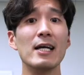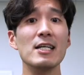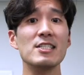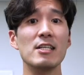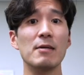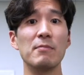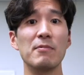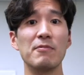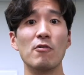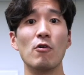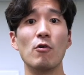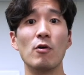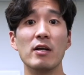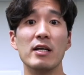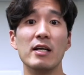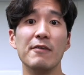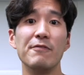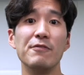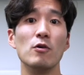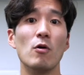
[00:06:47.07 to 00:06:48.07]
I said before,
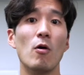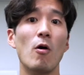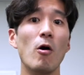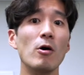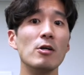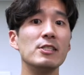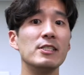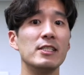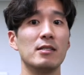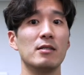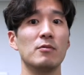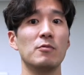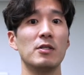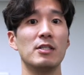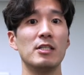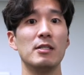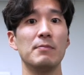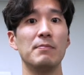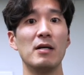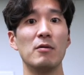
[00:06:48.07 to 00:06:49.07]
if you are dealing
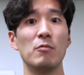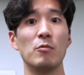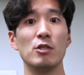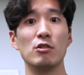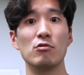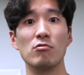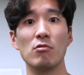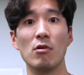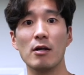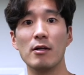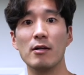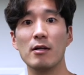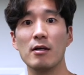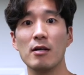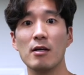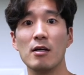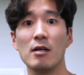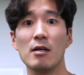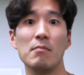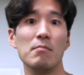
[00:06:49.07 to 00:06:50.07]
with knee pain when you run,
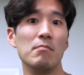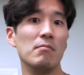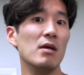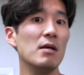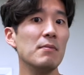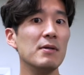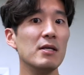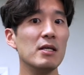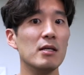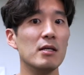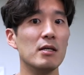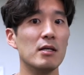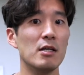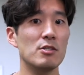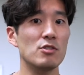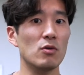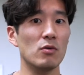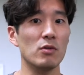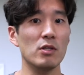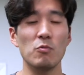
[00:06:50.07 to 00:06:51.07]
maybe
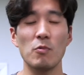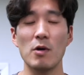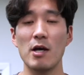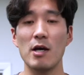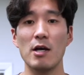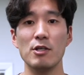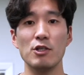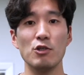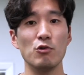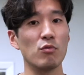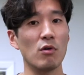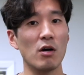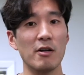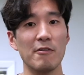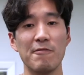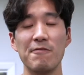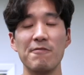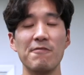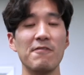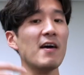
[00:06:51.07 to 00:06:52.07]
it's only when you run
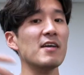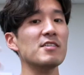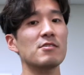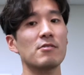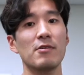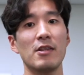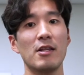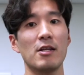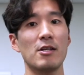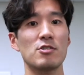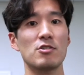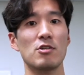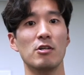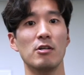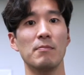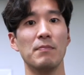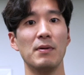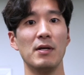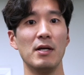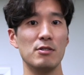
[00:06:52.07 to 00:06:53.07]
faster than a
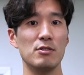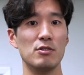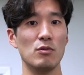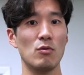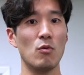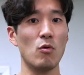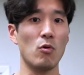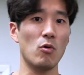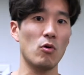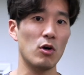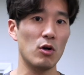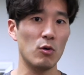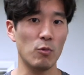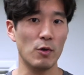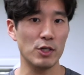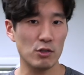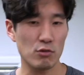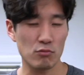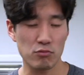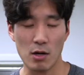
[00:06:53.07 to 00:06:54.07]
certain pace or
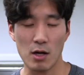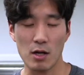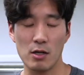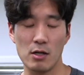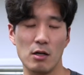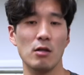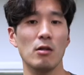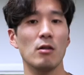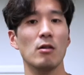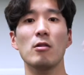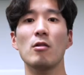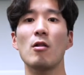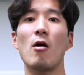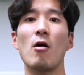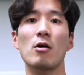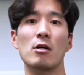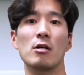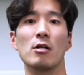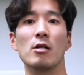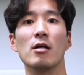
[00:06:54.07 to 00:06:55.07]
when you run
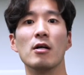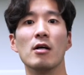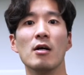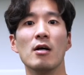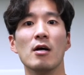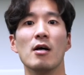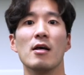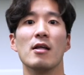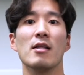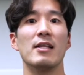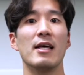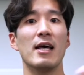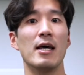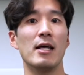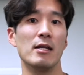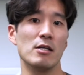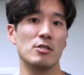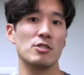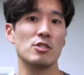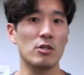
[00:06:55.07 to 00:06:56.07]
longer
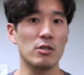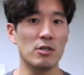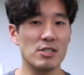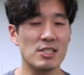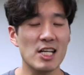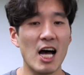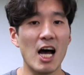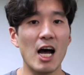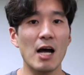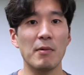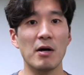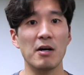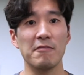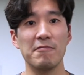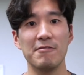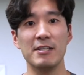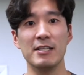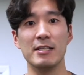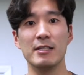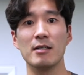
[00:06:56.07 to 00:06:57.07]
than a certain time on
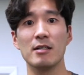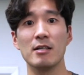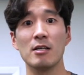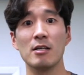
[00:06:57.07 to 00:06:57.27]
feet.